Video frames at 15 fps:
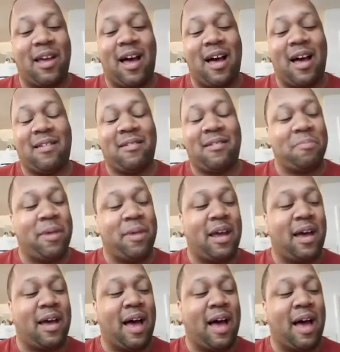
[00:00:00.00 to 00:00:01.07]
I
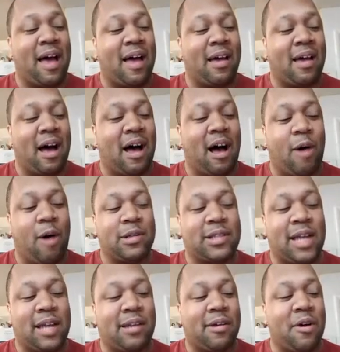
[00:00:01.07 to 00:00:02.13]
always
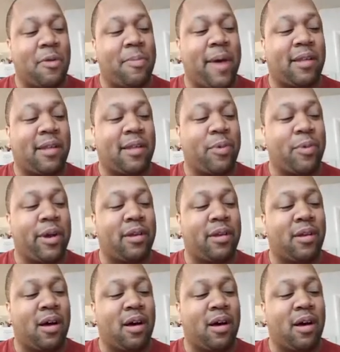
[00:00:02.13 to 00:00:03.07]
like to go back to when